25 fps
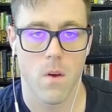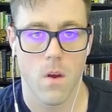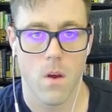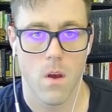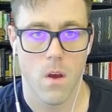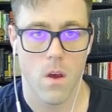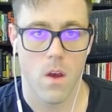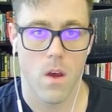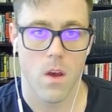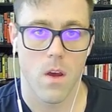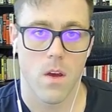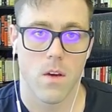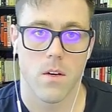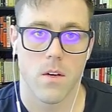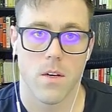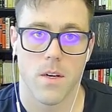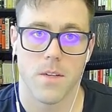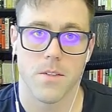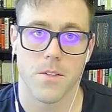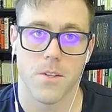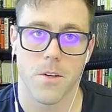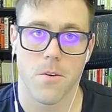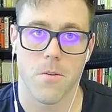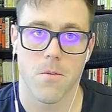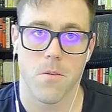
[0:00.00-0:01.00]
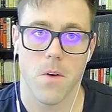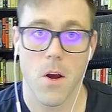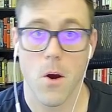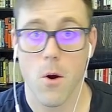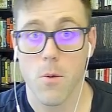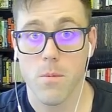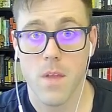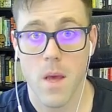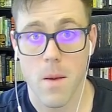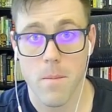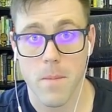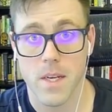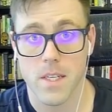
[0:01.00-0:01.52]
And so I hope that
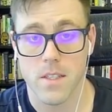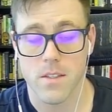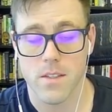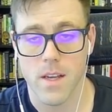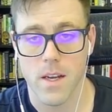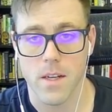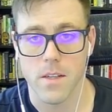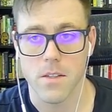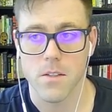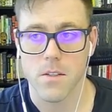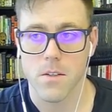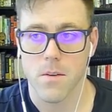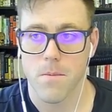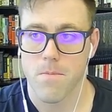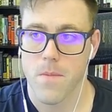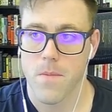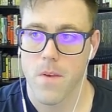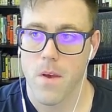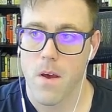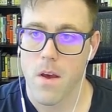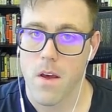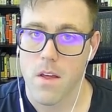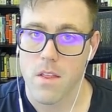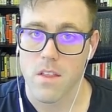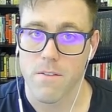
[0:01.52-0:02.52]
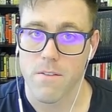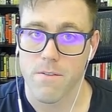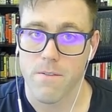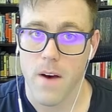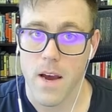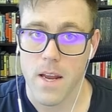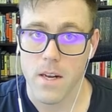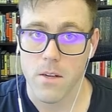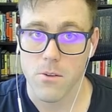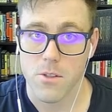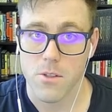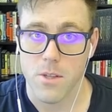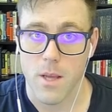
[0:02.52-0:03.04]
makes sense. The final
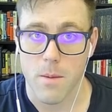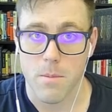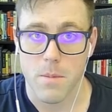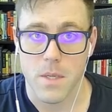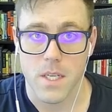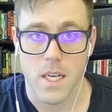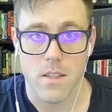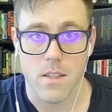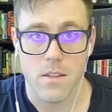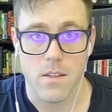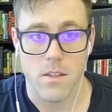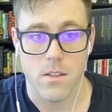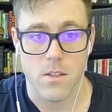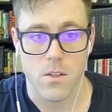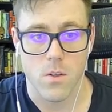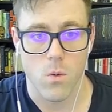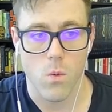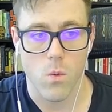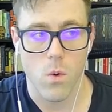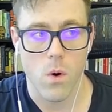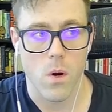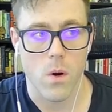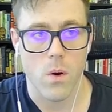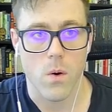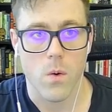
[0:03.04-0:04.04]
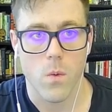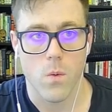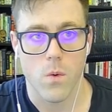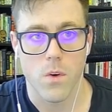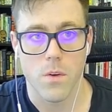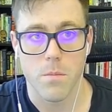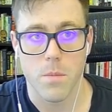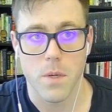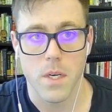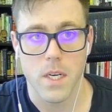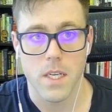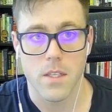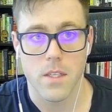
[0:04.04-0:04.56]
step to get this to work would be
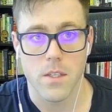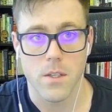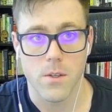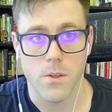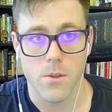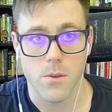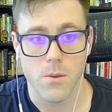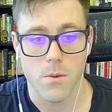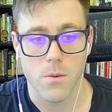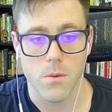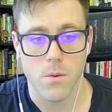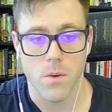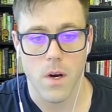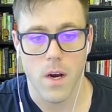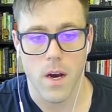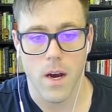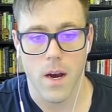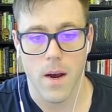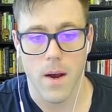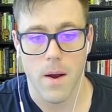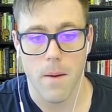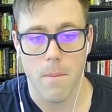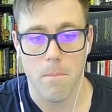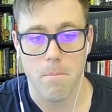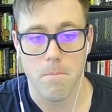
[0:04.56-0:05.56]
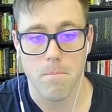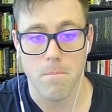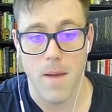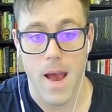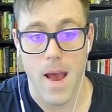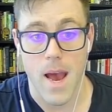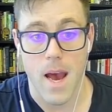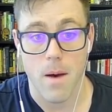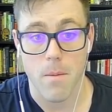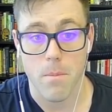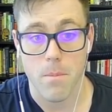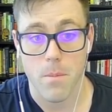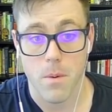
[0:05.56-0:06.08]
to uh, map
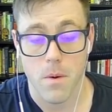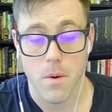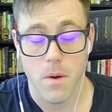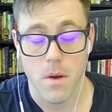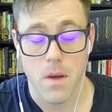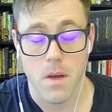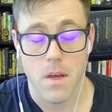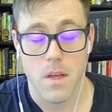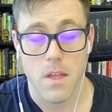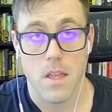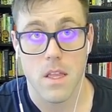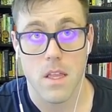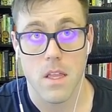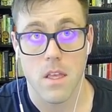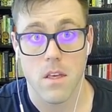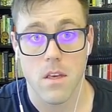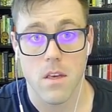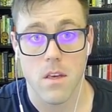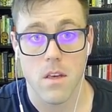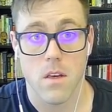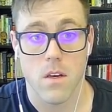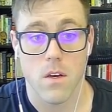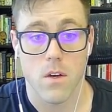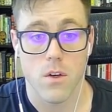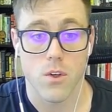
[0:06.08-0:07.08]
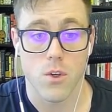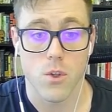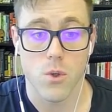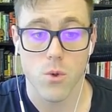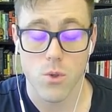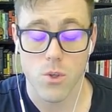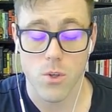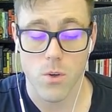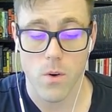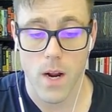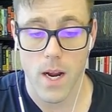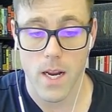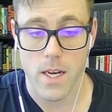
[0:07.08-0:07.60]
the user
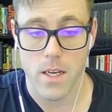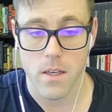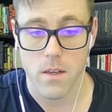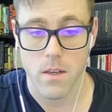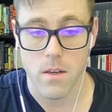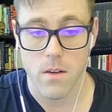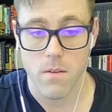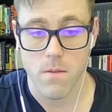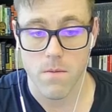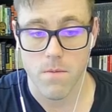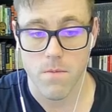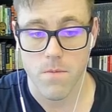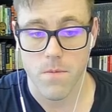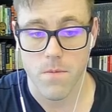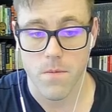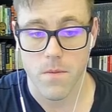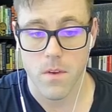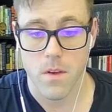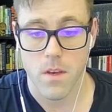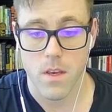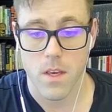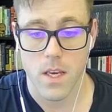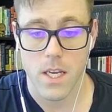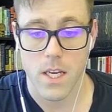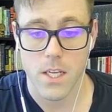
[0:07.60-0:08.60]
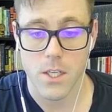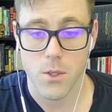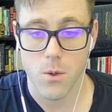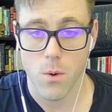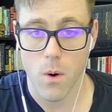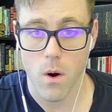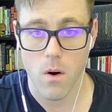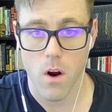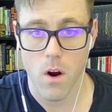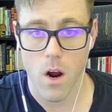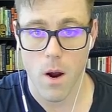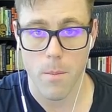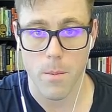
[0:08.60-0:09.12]
ID into our
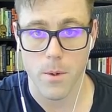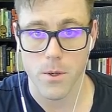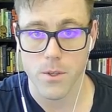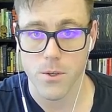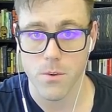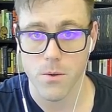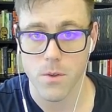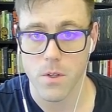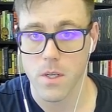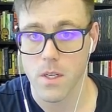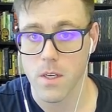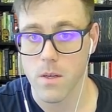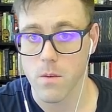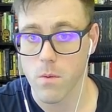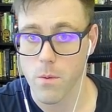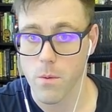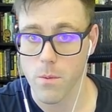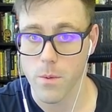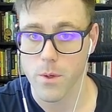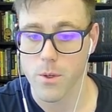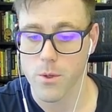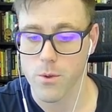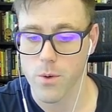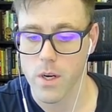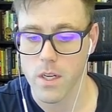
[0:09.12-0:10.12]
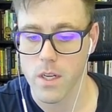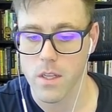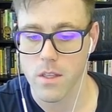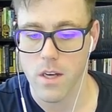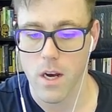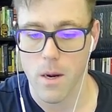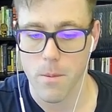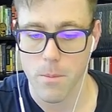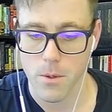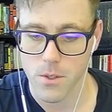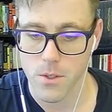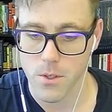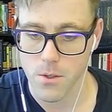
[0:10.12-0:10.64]
opportunity when we're creating the
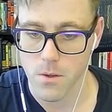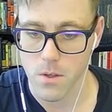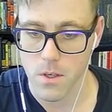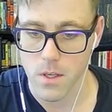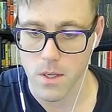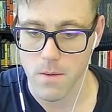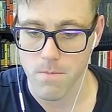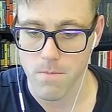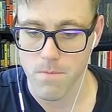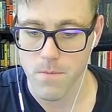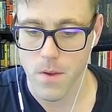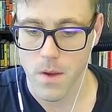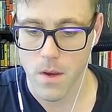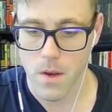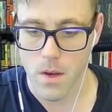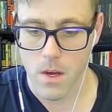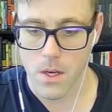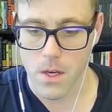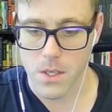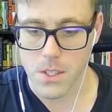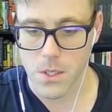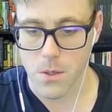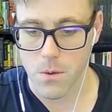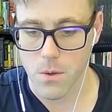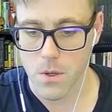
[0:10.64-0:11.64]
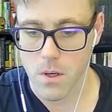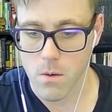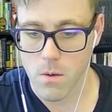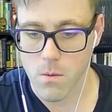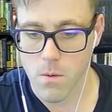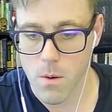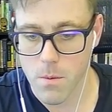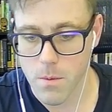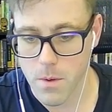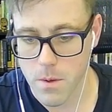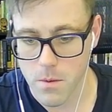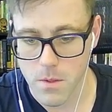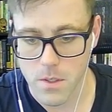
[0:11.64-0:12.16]
opportunity. So here what we would
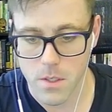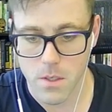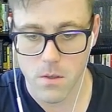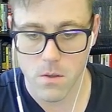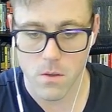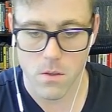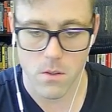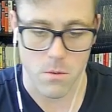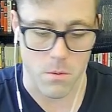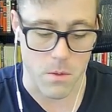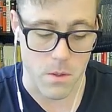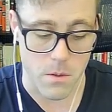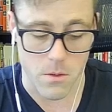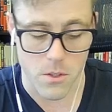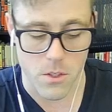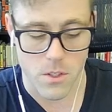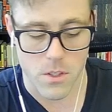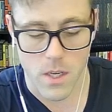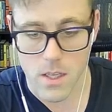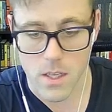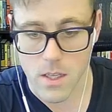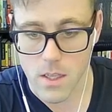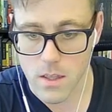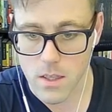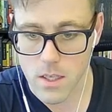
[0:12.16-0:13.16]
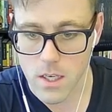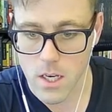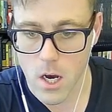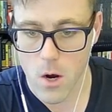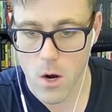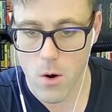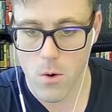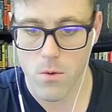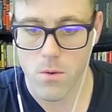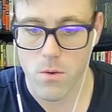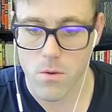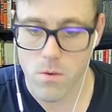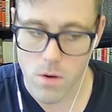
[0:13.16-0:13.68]
do is we would just say that the owner
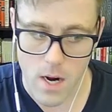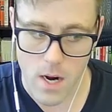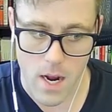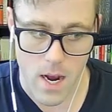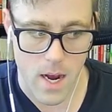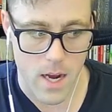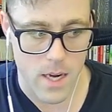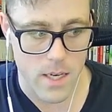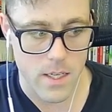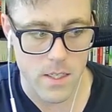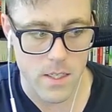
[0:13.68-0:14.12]
ID